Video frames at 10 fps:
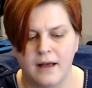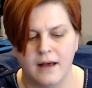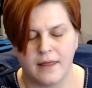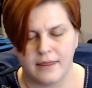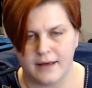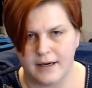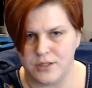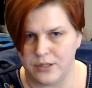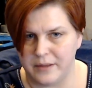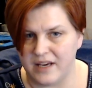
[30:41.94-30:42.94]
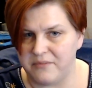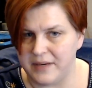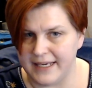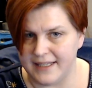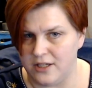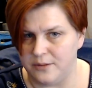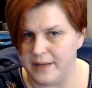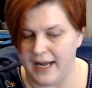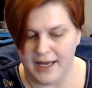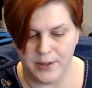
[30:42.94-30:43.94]
The Dreaming of Being Human,
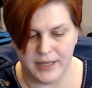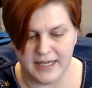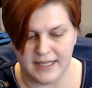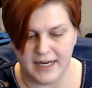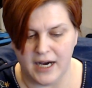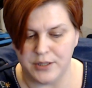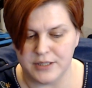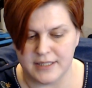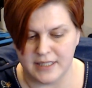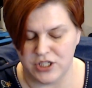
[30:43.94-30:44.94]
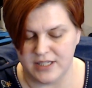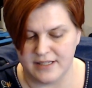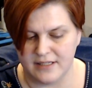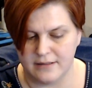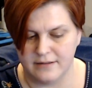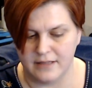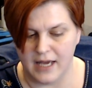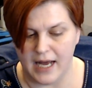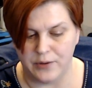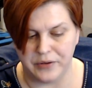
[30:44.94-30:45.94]
I only did 100 stitches
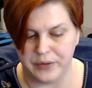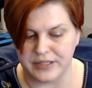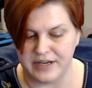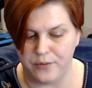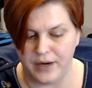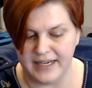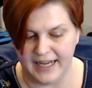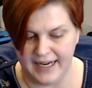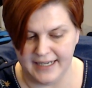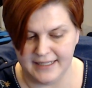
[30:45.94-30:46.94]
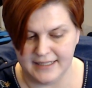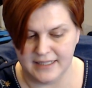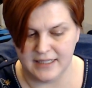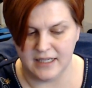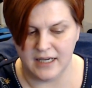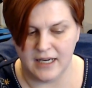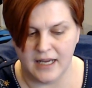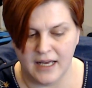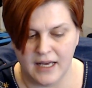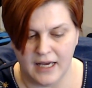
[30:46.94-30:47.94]
and only worked on it 1 day.
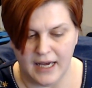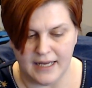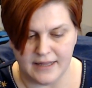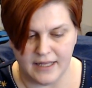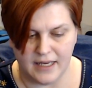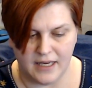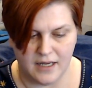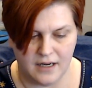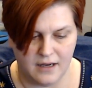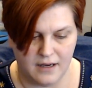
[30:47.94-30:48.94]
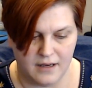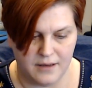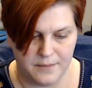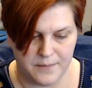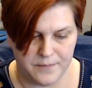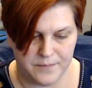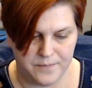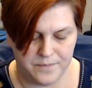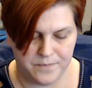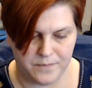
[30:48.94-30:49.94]
And then I
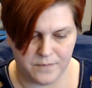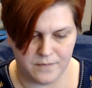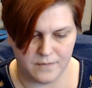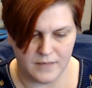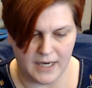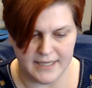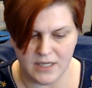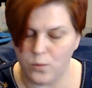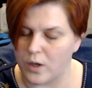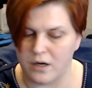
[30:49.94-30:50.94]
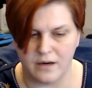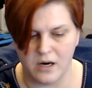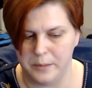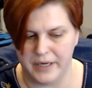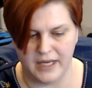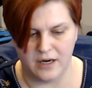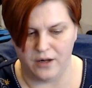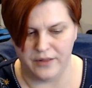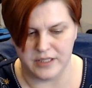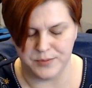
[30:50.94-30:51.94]
didn't work on Harmony at all
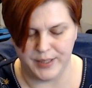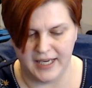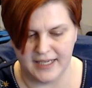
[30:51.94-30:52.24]
this week.